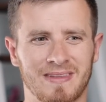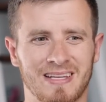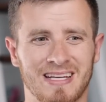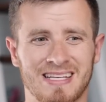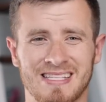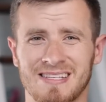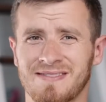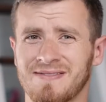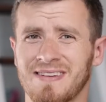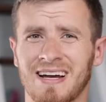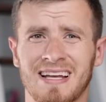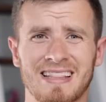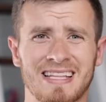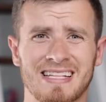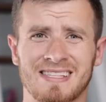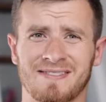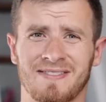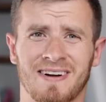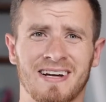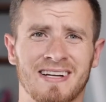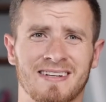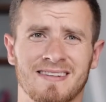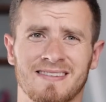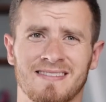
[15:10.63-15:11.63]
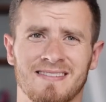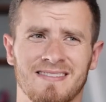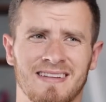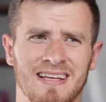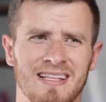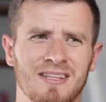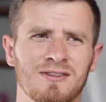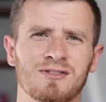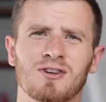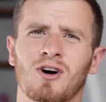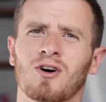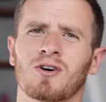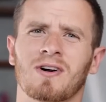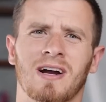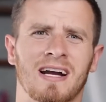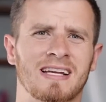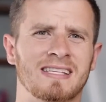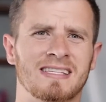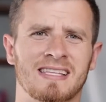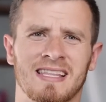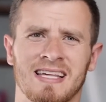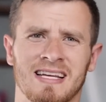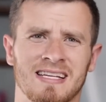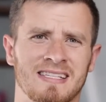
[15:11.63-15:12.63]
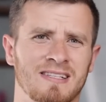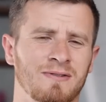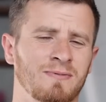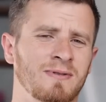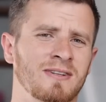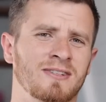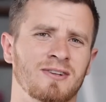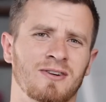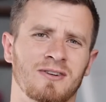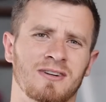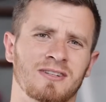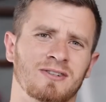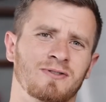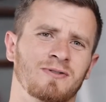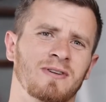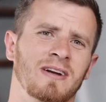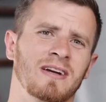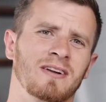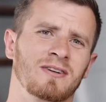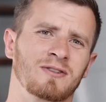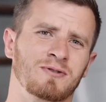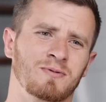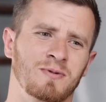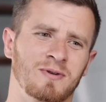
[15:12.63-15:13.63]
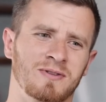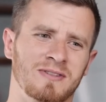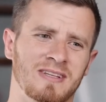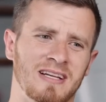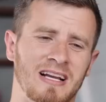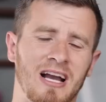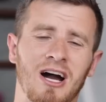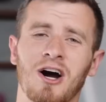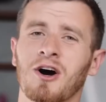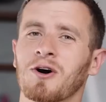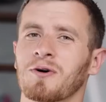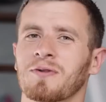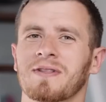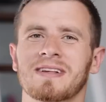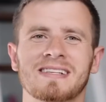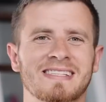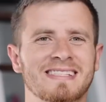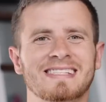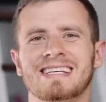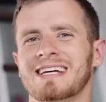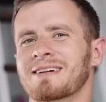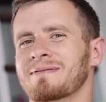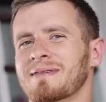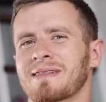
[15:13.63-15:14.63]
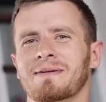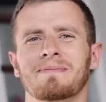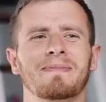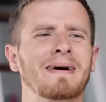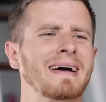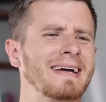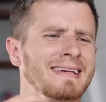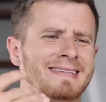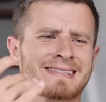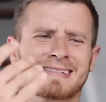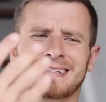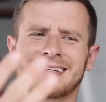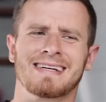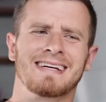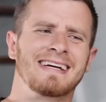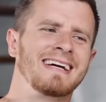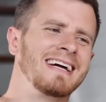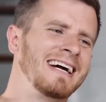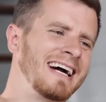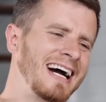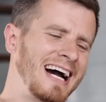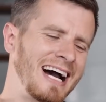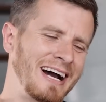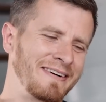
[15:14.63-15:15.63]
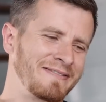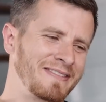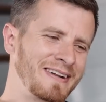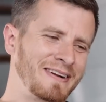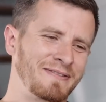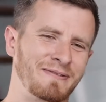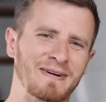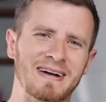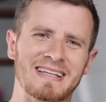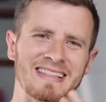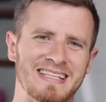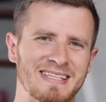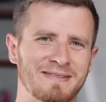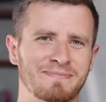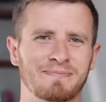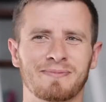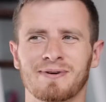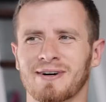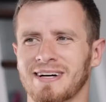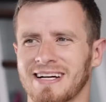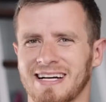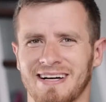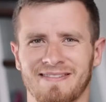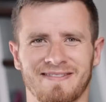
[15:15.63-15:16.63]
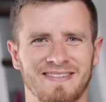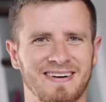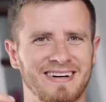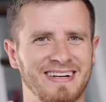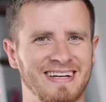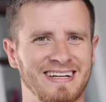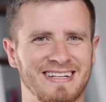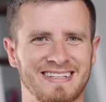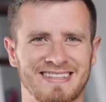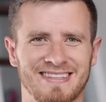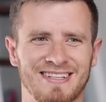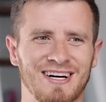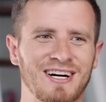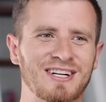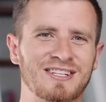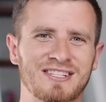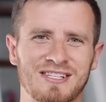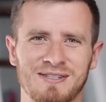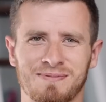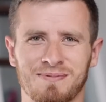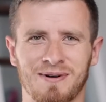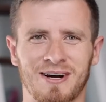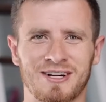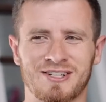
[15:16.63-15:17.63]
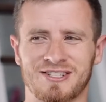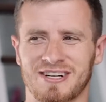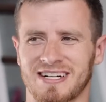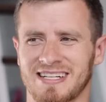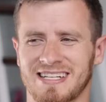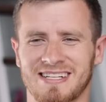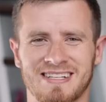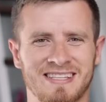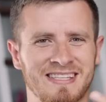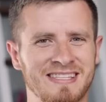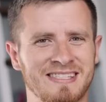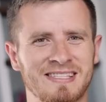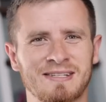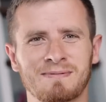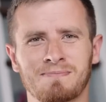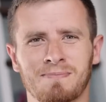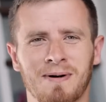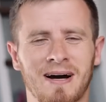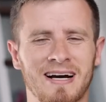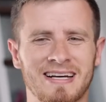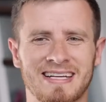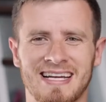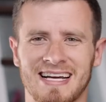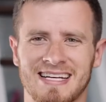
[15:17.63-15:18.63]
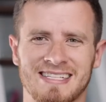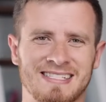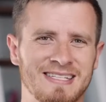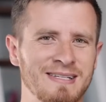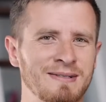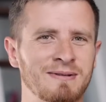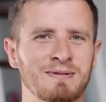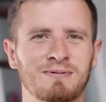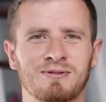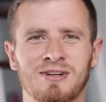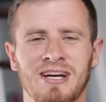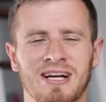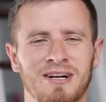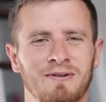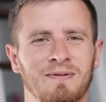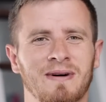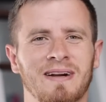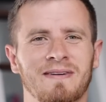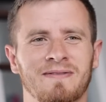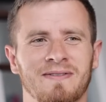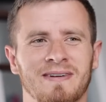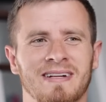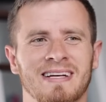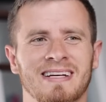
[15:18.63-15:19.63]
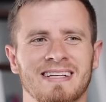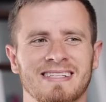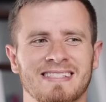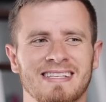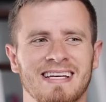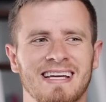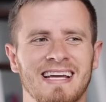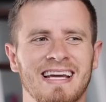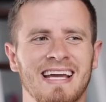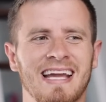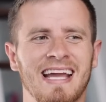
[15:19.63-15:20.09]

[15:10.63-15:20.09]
Because if not, that's fine. Like, there's all kinds of things that we start as creators where it's like, oh, this is gonna be the best. I'm gonna write this book. I'm gonna launch this project, podcast, YouTube channel, whatever it is.